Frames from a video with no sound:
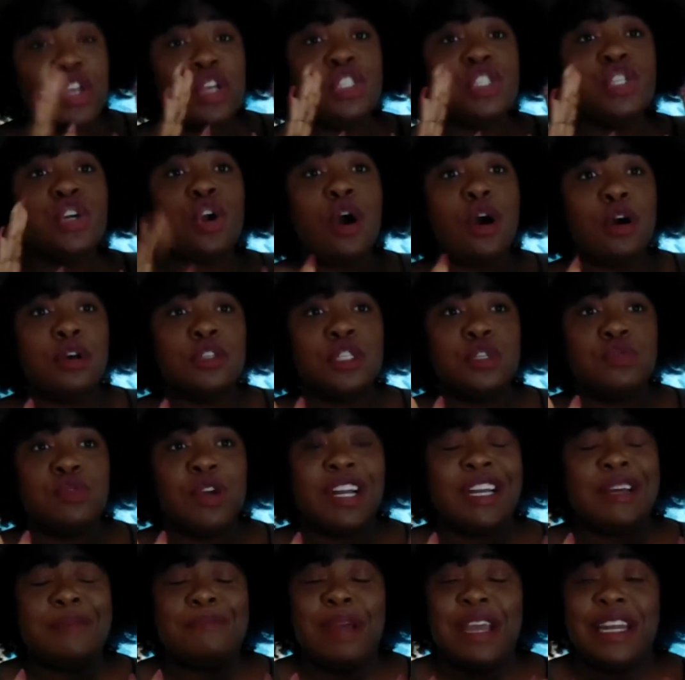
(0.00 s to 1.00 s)
She also
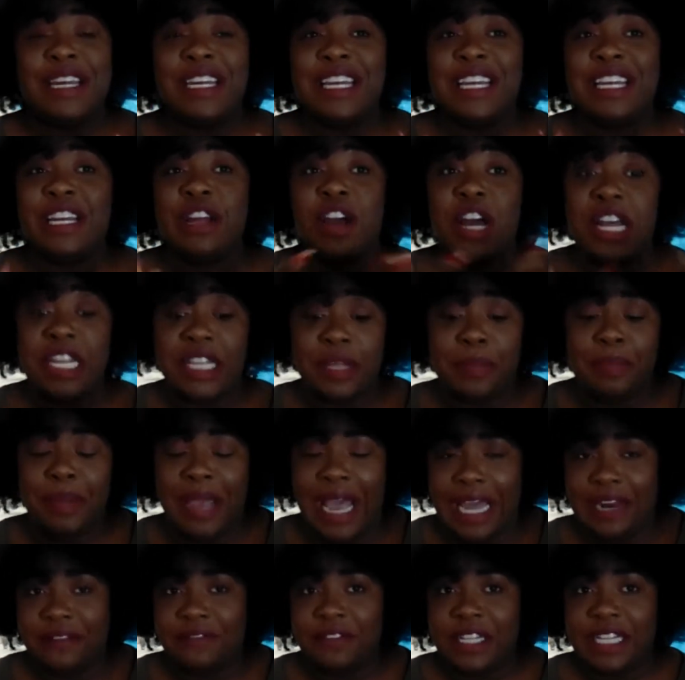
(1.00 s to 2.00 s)
recommended in the
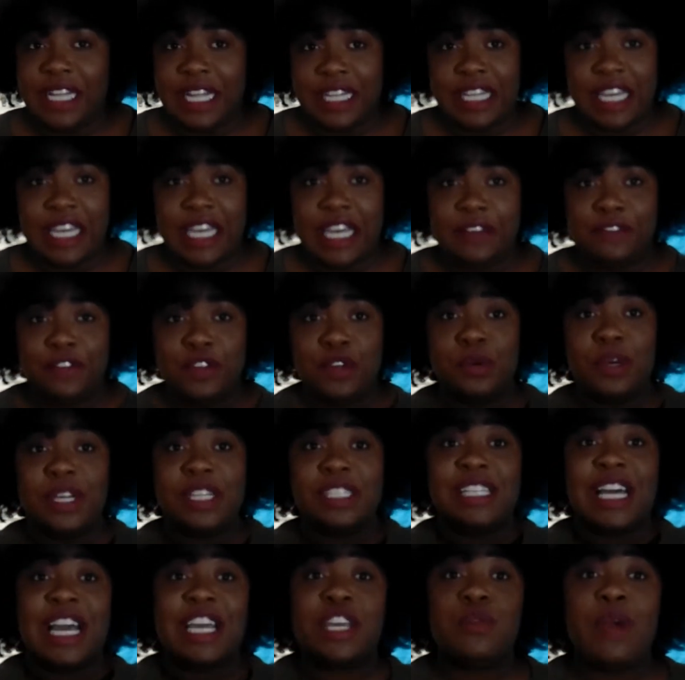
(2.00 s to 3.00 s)
pamphlet that they give you
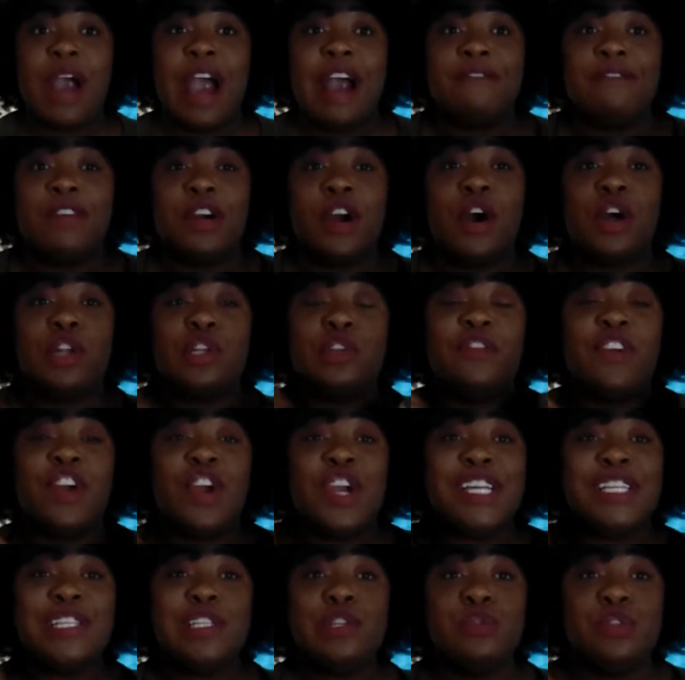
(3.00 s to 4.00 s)
is that you have
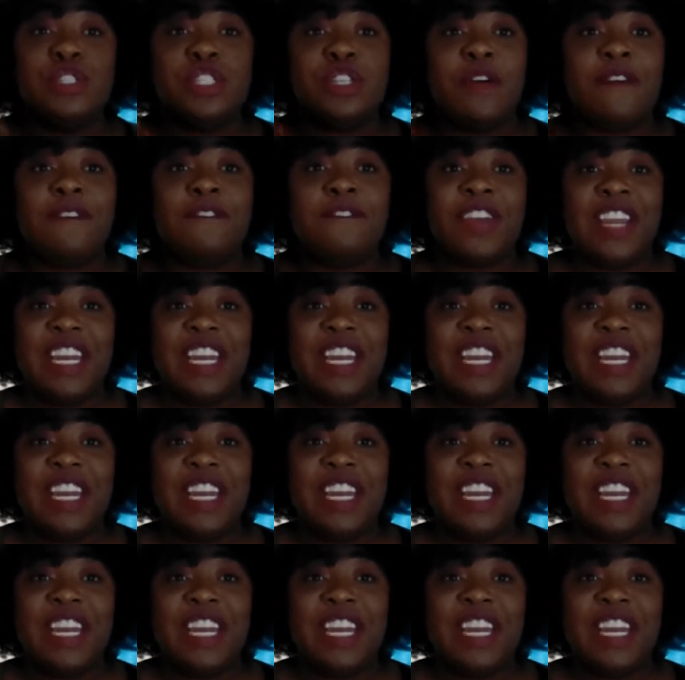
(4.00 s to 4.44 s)
very loose